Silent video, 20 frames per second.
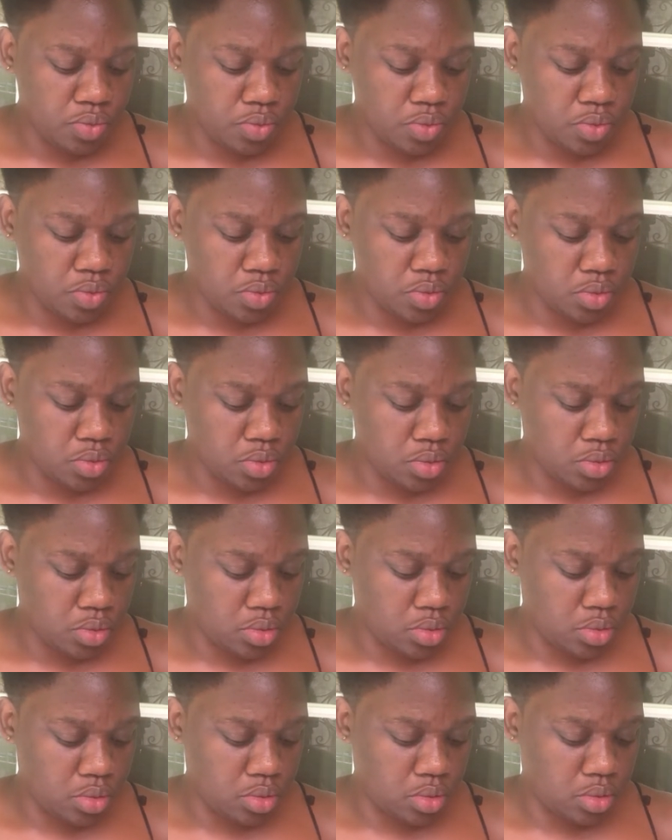
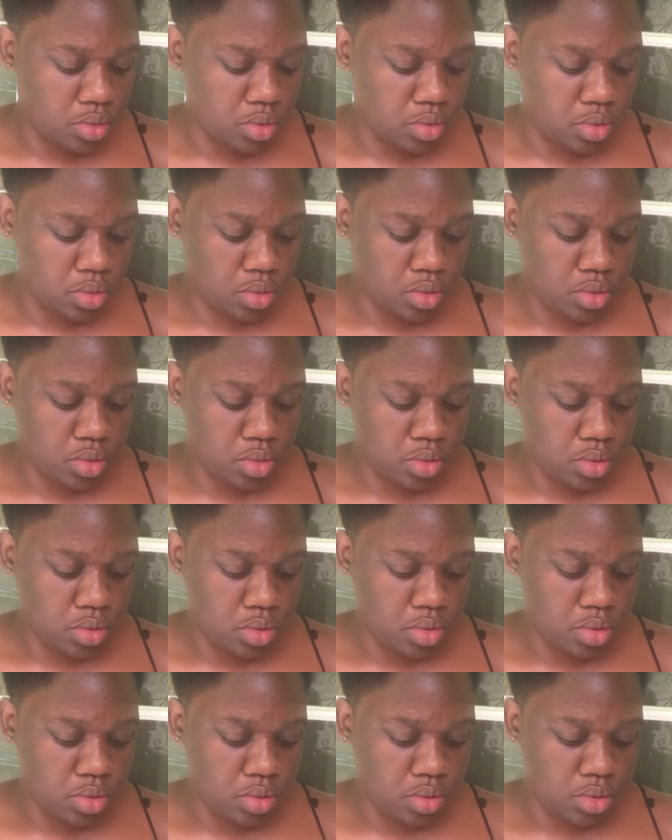
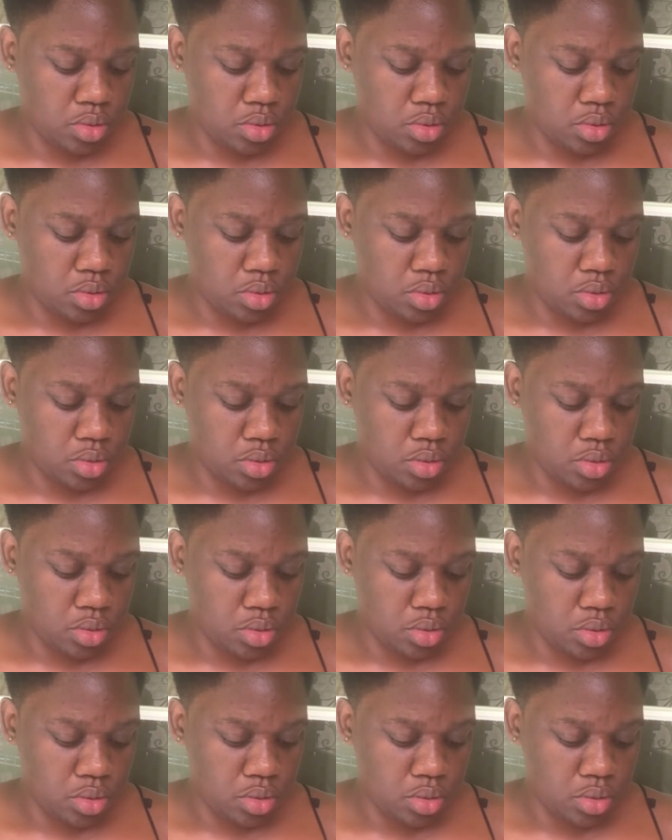
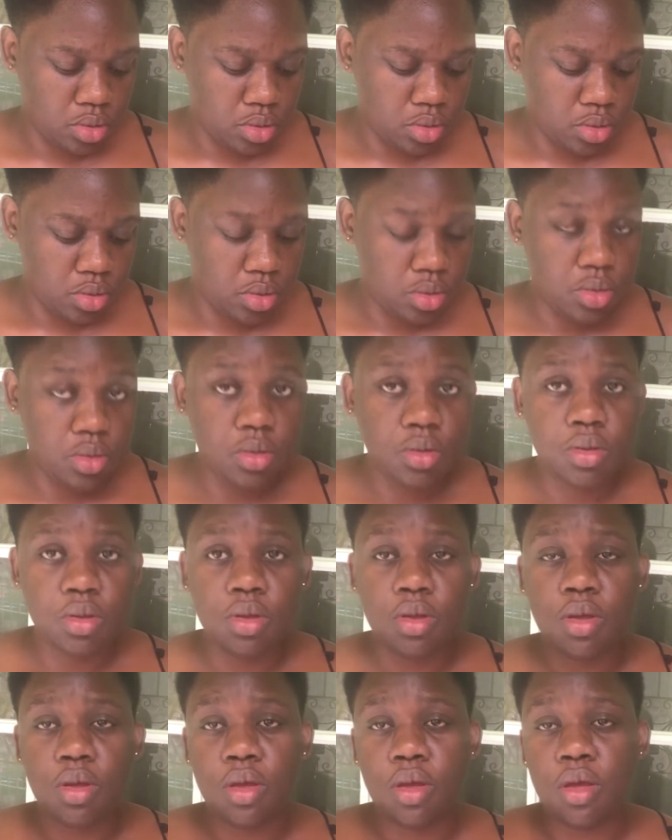(silence)